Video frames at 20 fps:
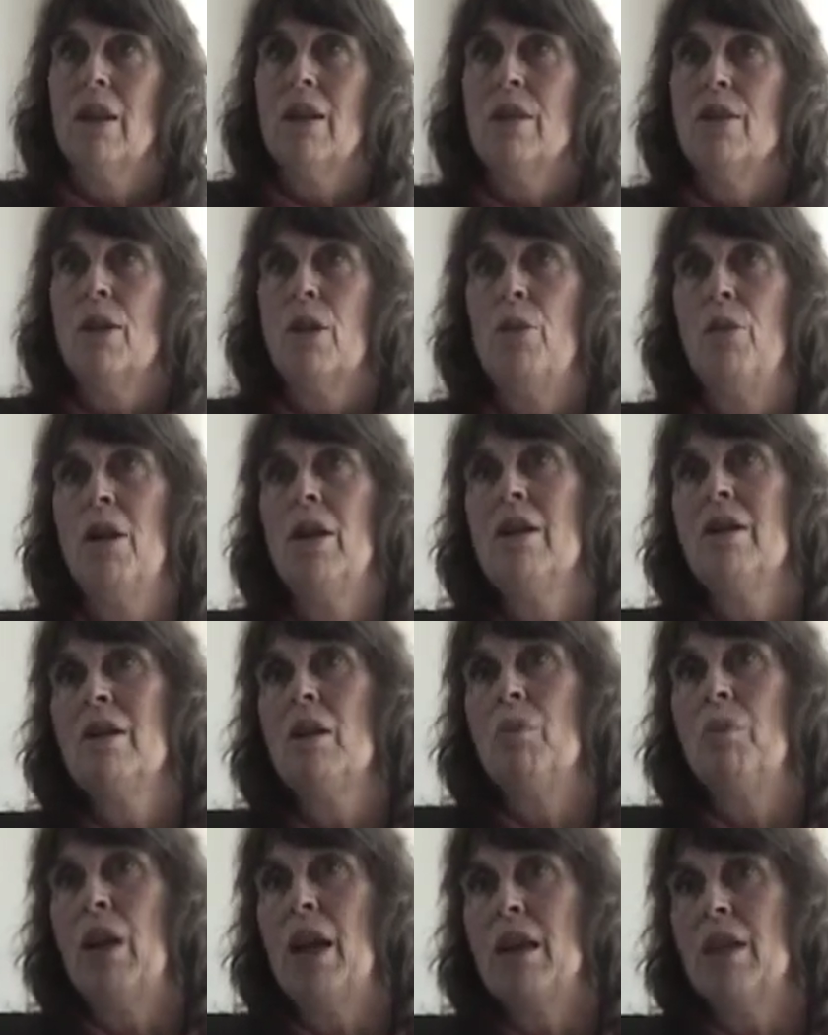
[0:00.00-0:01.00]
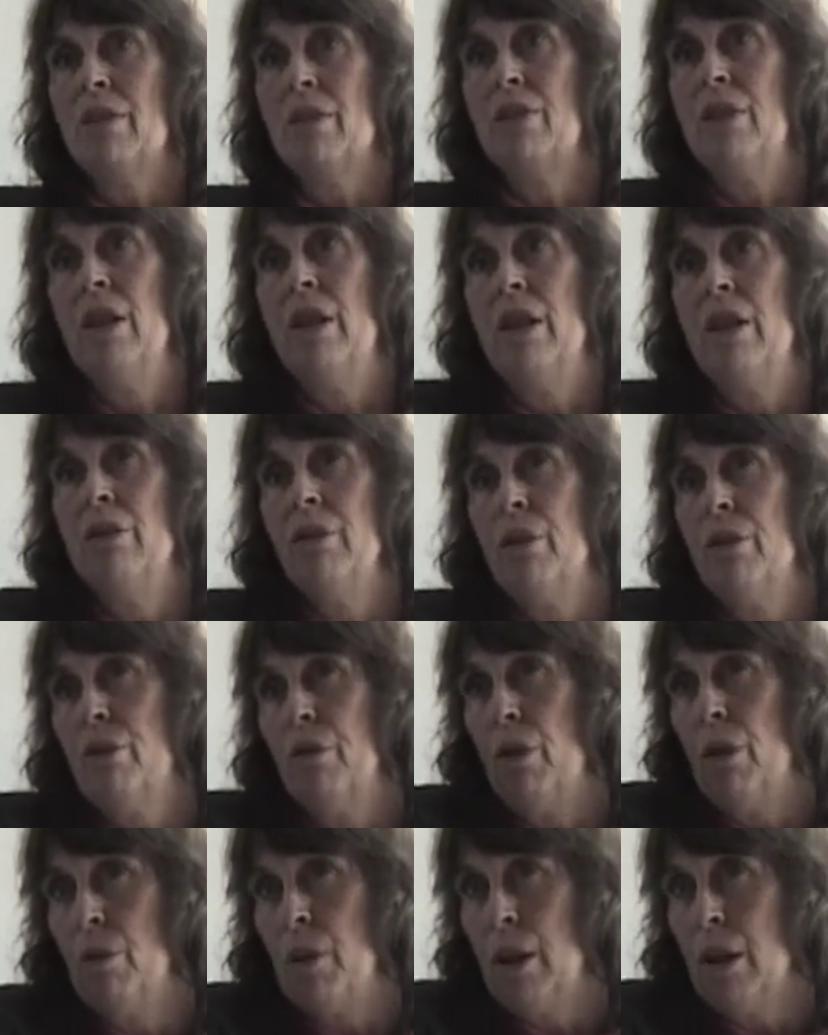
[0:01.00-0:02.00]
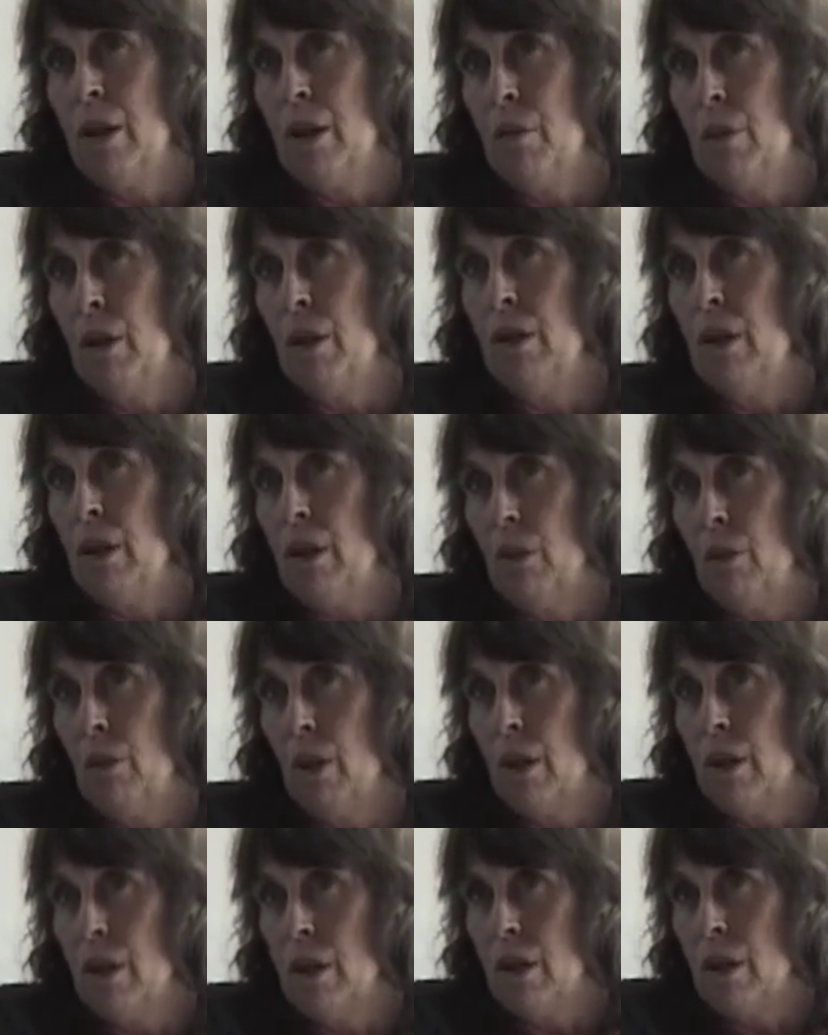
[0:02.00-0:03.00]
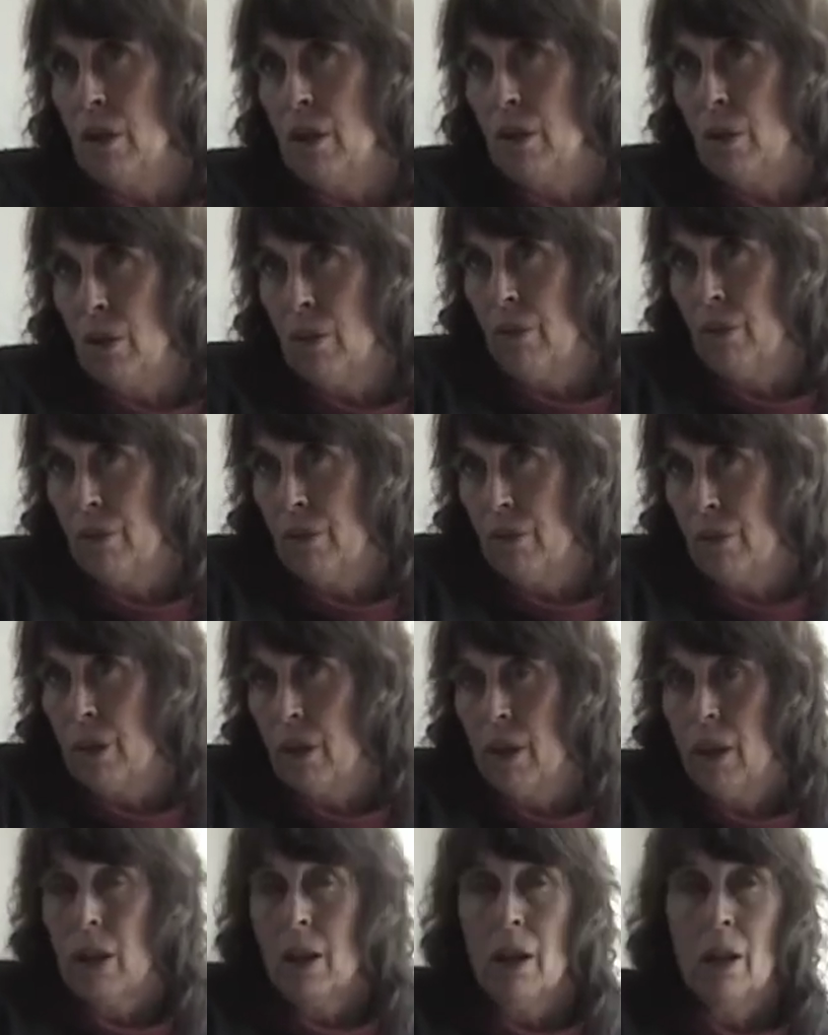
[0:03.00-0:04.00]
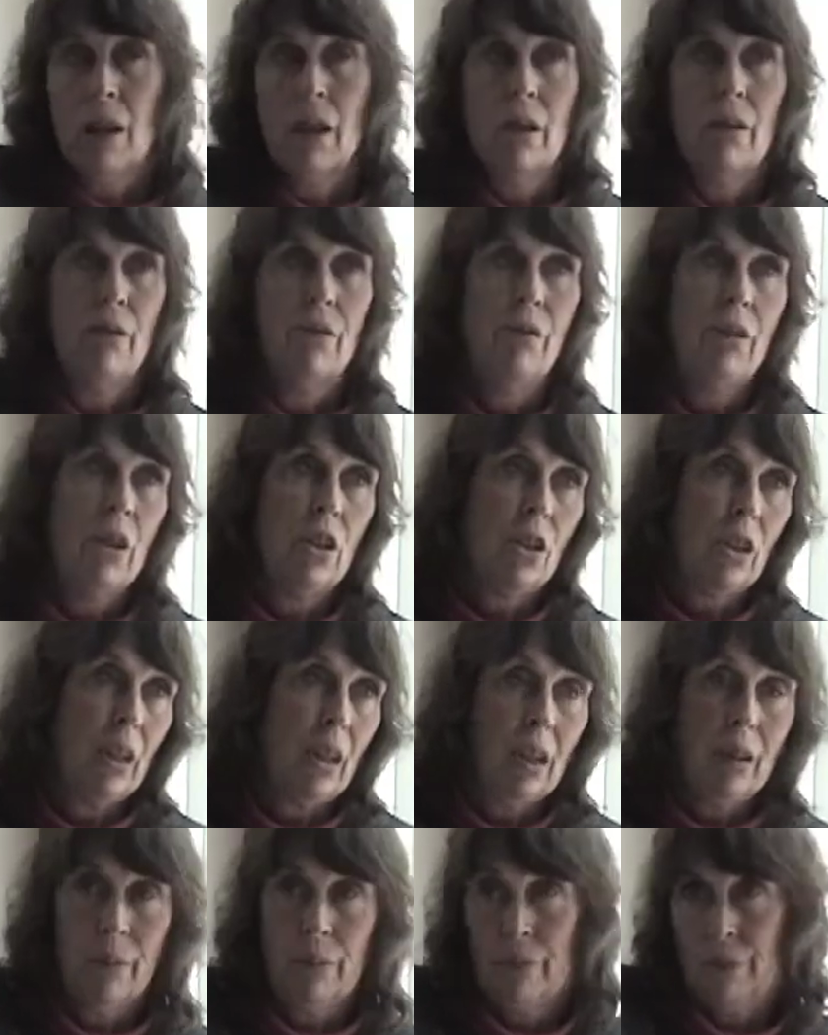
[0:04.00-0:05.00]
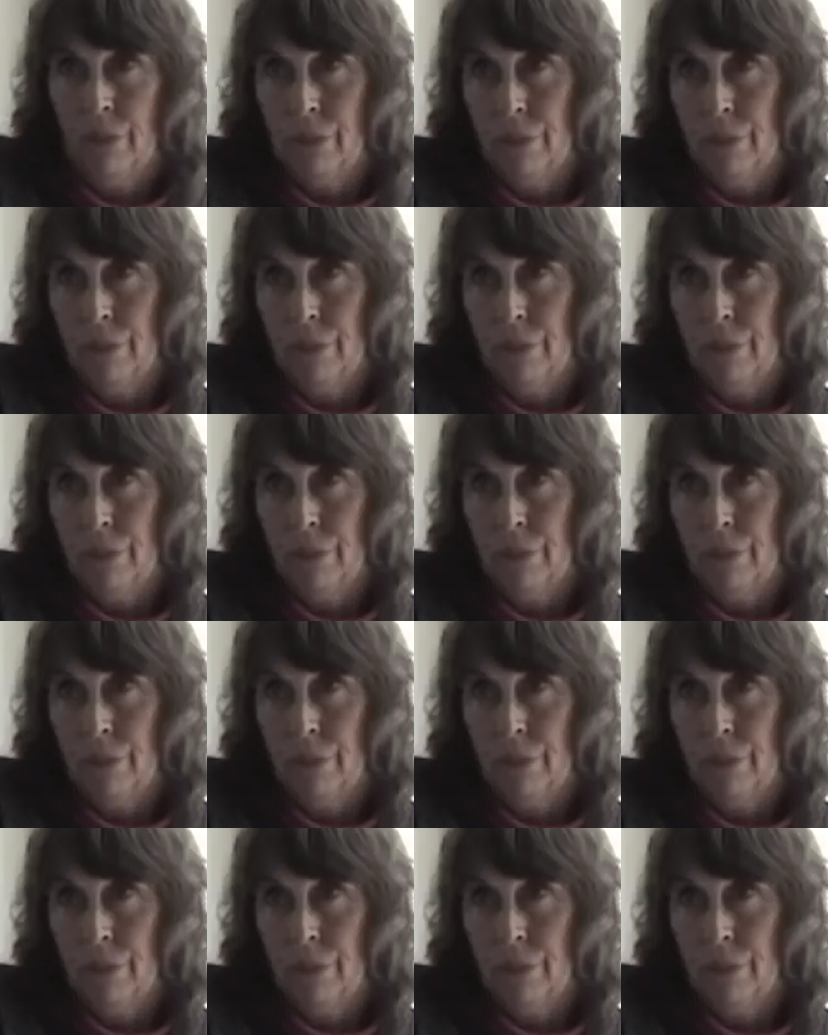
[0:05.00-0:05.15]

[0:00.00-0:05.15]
So what is the best friend of a forming community who wants to do visioning?